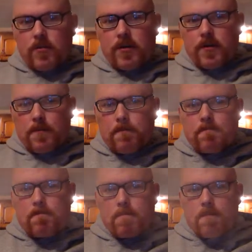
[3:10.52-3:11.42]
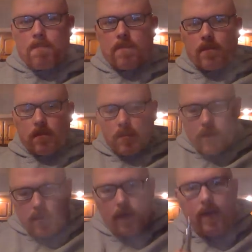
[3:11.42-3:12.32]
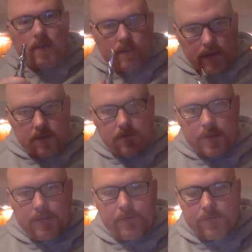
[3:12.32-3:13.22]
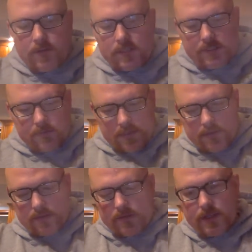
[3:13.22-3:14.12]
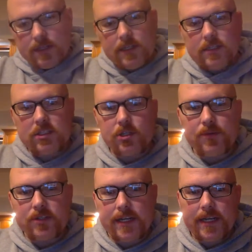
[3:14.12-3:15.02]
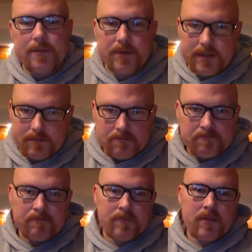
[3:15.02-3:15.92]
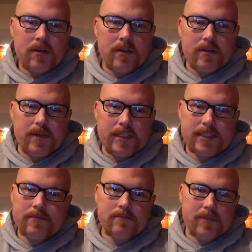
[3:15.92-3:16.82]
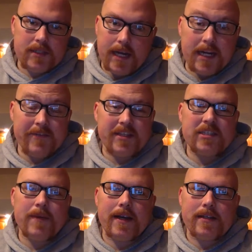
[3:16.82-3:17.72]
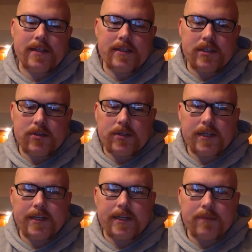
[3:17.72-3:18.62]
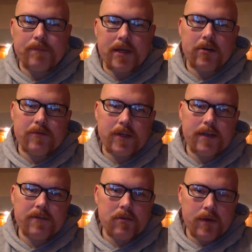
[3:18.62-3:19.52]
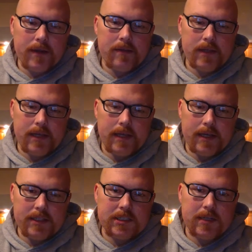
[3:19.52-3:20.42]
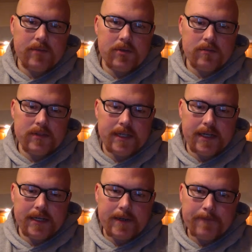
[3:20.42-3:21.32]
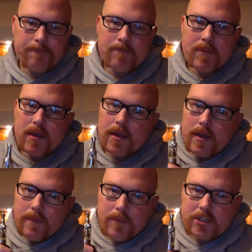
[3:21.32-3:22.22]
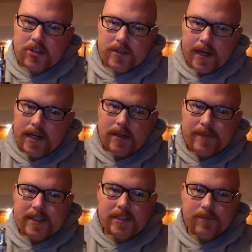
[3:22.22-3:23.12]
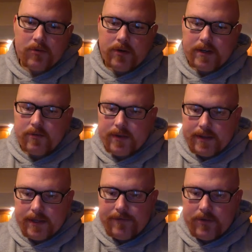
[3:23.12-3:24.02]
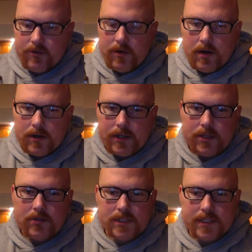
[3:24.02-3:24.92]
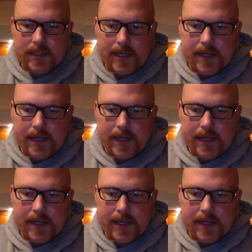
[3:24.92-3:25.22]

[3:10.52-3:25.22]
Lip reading: Good. It's not as flavorful as with the Super Tank, but that's kind of expected. You're gonna get better flavor with a sub-ohm tank, but you're not gonna be disappointed with it if you are using